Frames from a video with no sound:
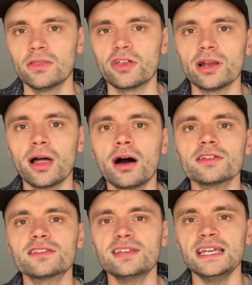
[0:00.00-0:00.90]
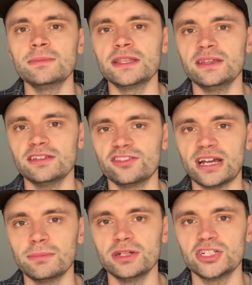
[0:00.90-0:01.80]
the last team in this
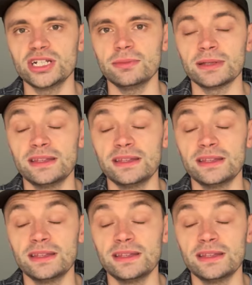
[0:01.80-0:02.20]
championship,